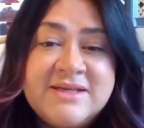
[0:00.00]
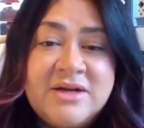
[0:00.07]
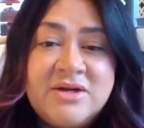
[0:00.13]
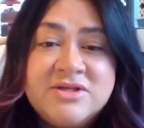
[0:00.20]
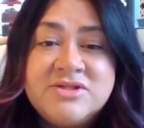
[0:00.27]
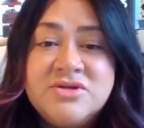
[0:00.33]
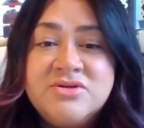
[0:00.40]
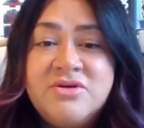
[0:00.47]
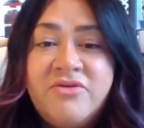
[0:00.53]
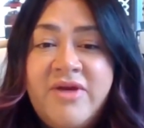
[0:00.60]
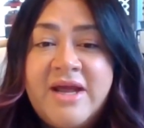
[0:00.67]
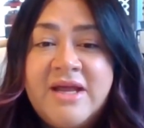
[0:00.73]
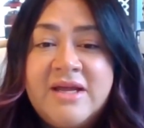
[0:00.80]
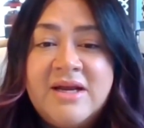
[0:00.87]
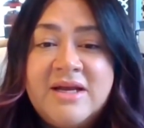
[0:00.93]
And also to
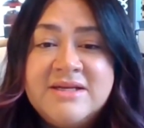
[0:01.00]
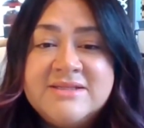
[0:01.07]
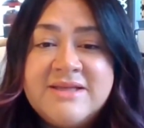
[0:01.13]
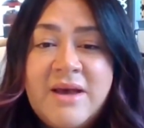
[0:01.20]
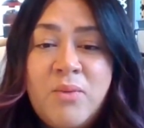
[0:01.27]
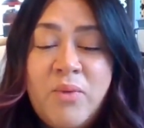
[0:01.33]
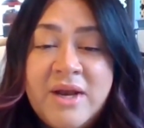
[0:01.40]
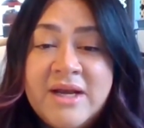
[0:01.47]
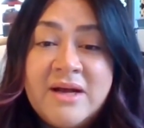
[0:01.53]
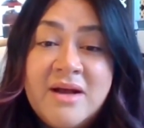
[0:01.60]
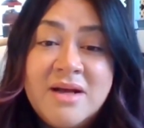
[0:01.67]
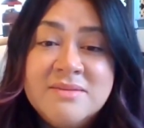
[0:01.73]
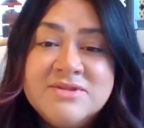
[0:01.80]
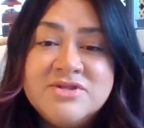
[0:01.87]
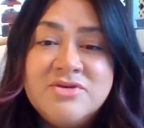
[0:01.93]
recognize that when it
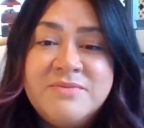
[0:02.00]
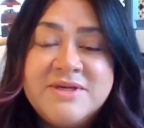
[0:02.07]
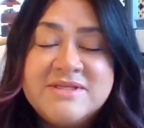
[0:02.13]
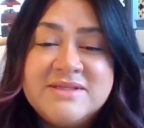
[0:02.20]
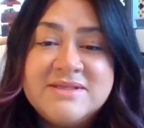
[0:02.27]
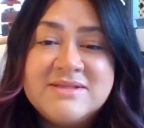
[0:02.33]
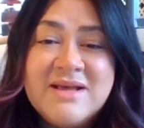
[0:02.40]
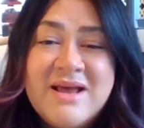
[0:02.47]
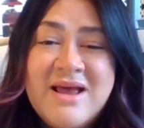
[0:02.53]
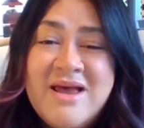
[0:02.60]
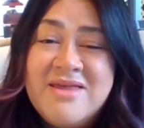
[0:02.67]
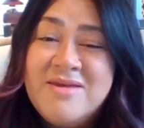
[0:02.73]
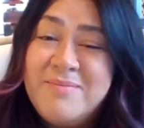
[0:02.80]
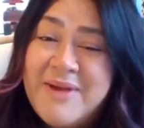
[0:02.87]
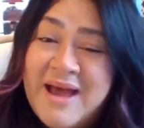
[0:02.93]
comes to business,
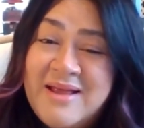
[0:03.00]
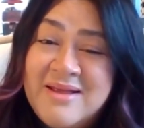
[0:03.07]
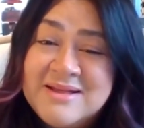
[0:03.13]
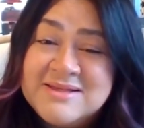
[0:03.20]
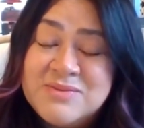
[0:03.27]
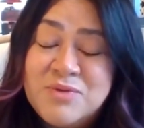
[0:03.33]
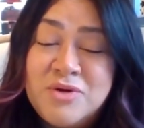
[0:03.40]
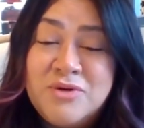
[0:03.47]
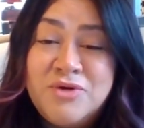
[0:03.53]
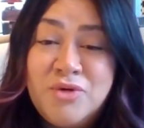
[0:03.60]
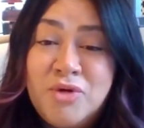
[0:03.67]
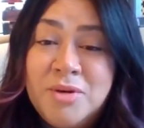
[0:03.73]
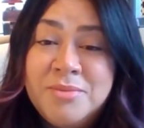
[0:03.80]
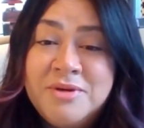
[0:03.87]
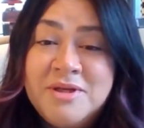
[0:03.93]
the balance will
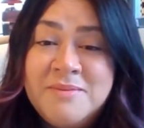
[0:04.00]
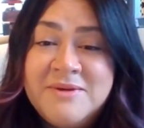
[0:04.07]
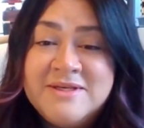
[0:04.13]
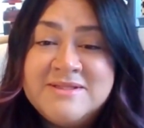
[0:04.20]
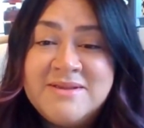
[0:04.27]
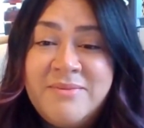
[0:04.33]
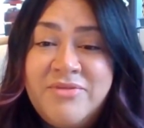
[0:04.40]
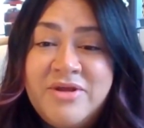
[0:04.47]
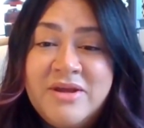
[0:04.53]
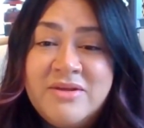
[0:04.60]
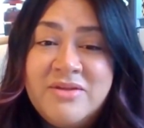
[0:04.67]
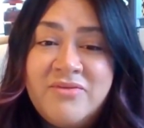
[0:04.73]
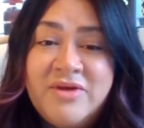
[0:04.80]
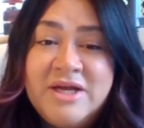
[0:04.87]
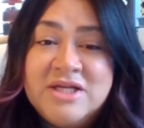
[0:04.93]
normally be something in
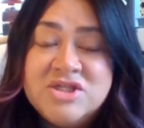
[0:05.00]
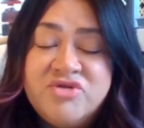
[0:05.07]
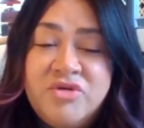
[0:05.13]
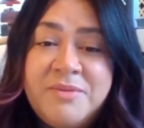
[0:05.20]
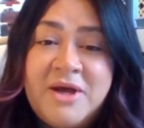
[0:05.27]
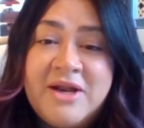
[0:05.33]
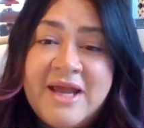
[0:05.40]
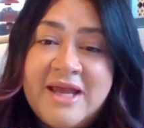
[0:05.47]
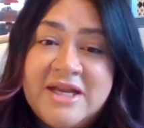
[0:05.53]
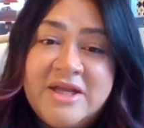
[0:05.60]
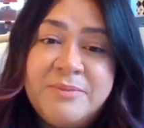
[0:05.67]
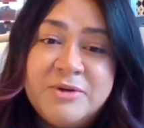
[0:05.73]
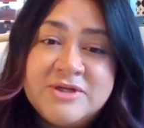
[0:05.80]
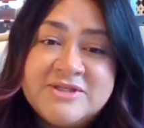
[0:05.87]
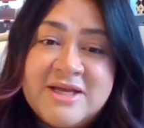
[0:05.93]
the range of about
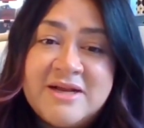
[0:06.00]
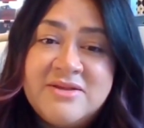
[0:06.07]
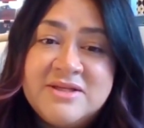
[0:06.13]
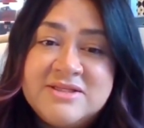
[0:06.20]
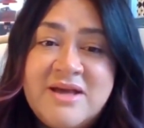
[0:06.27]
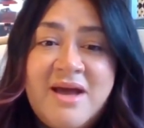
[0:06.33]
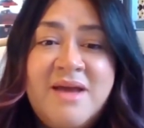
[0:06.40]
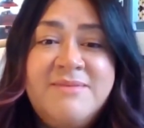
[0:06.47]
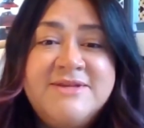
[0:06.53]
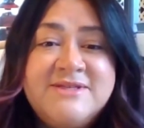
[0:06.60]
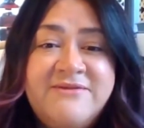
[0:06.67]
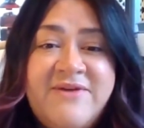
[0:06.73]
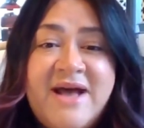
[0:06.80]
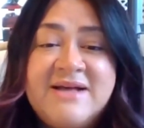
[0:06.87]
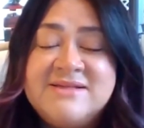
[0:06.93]
80% of the time is
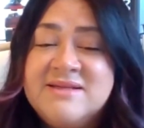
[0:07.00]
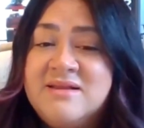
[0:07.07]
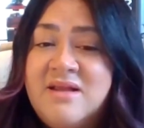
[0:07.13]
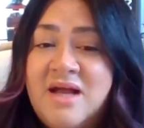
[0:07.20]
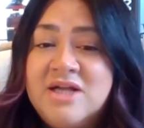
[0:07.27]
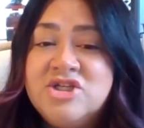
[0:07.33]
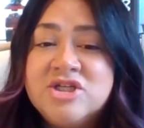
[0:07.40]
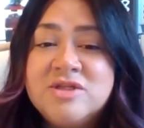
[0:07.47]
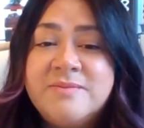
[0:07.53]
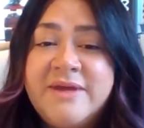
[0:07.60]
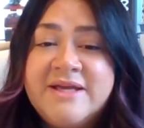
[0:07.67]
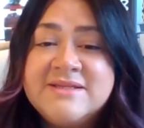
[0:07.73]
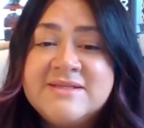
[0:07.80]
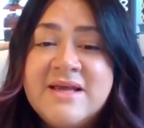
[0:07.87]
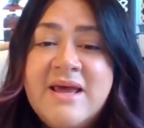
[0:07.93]
facts and logic
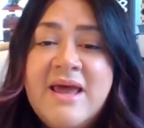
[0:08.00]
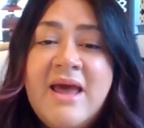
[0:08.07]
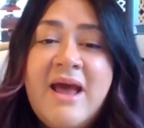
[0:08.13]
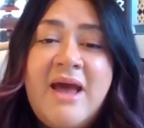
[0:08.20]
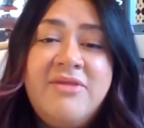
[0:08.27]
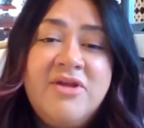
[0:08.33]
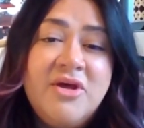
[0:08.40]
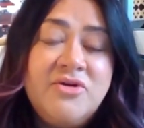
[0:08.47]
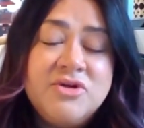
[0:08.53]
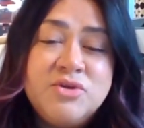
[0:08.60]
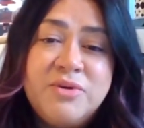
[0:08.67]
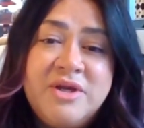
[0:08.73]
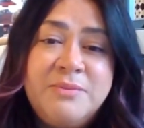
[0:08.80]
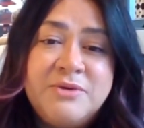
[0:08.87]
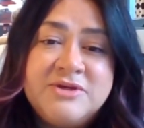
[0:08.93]
based, and the other
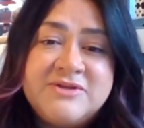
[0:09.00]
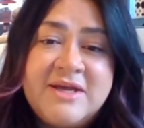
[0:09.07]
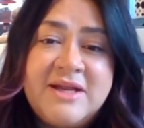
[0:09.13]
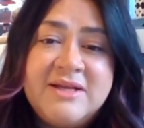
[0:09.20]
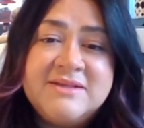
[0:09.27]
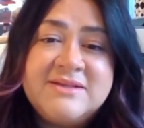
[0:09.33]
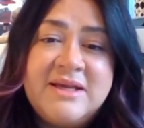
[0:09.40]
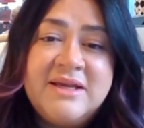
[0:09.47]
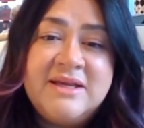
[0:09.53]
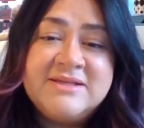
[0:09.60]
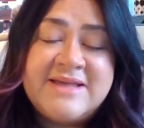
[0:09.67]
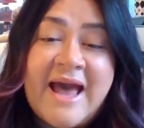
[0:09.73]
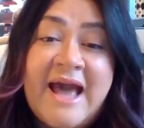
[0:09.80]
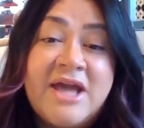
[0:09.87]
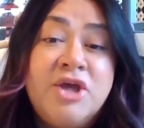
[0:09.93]
20% is,
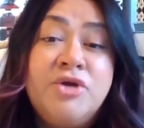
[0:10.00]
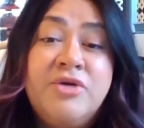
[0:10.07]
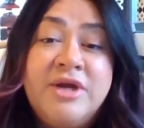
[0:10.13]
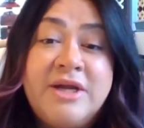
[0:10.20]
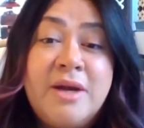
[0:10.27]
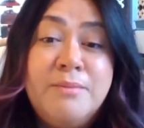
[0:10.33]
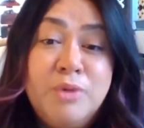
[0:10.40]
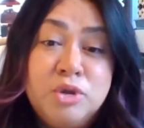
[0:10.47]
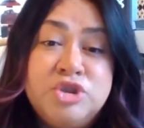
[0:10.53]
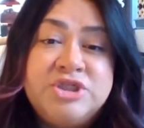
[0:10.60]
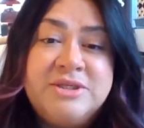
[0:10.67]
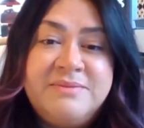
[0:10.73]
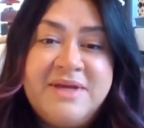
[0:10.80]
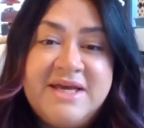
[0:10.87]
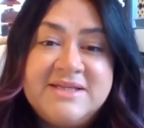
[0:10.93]
is accurate
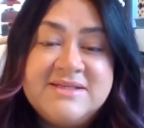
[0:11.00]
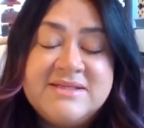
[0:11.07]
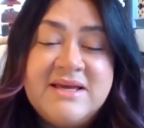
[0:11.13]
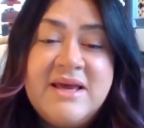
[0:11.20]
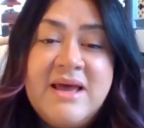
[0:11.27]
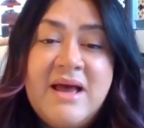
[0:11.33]
emotion based.